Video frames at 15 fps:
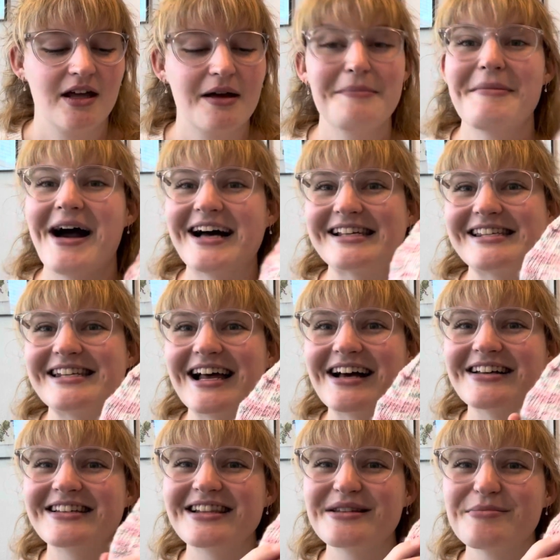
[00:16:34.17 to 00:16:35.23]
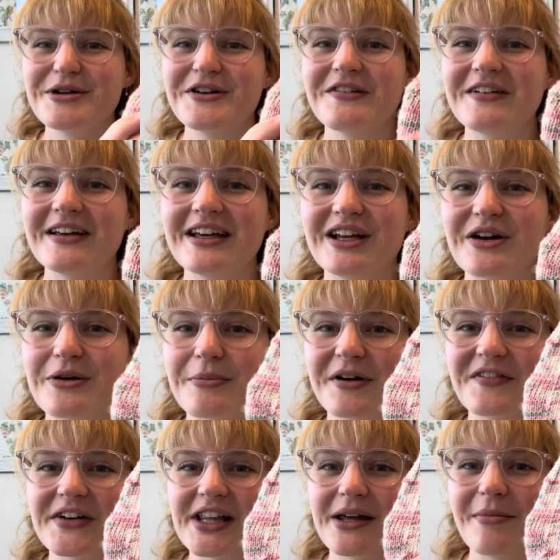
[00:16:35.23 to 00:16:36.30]
pastels in the movie, you know,
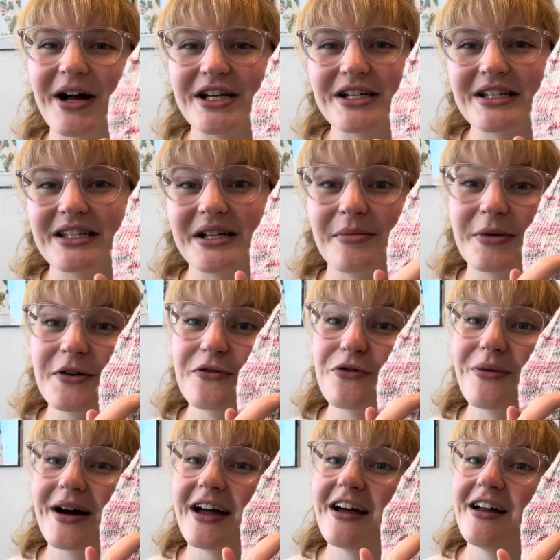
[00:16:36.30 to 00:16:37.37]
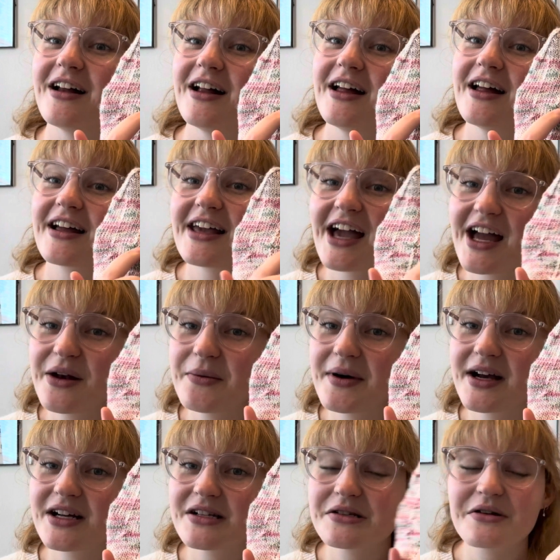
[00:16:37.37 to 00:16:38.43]
perfectly matches some of what Ken
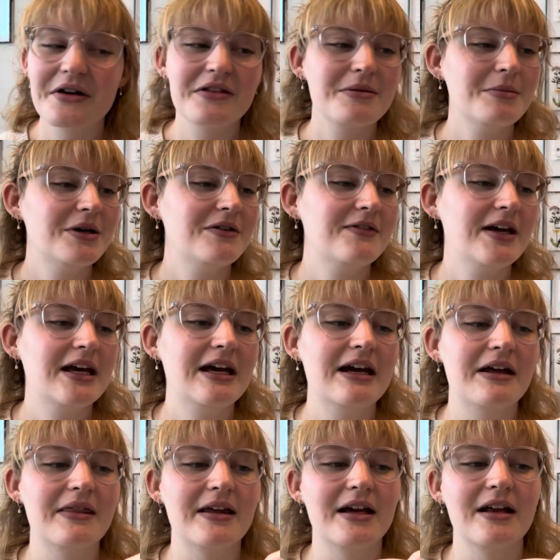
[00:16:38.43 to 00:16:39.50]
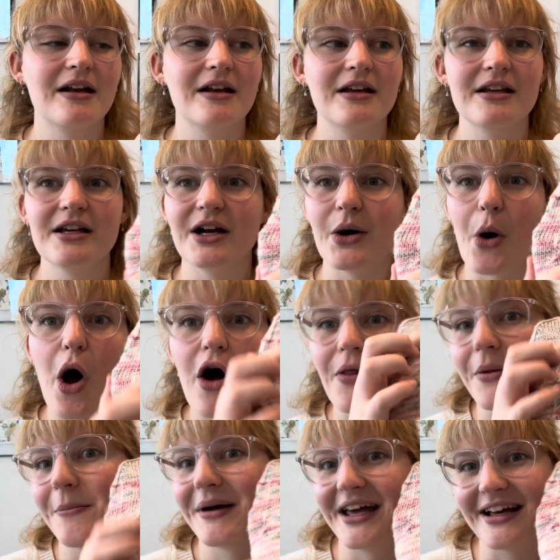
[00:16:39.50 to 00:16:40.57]
wears throughout the movie, and then, you know, all
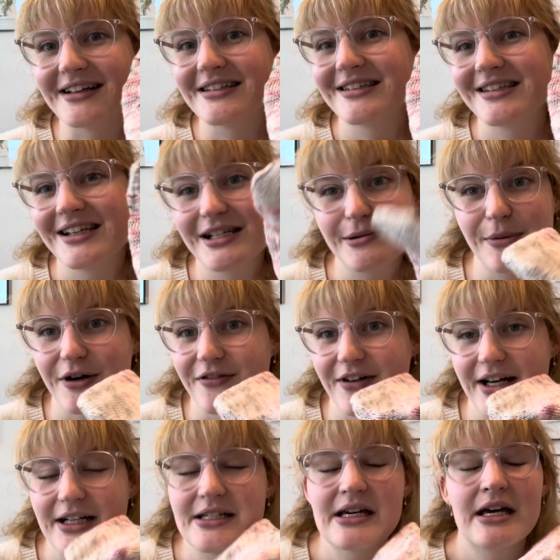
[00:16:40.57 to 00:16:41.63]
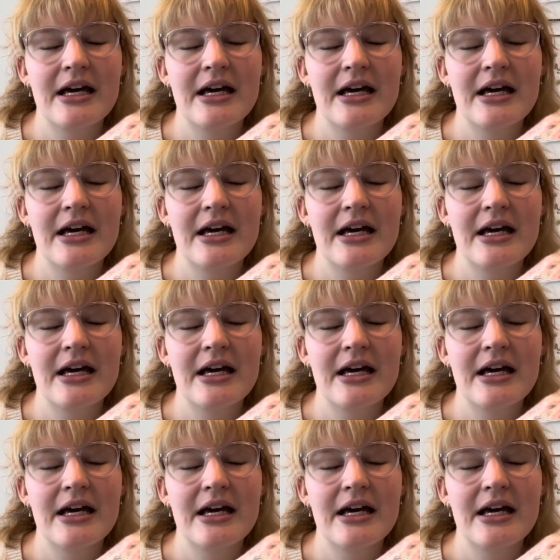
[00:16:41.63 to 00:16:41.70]
the pinks is perfect.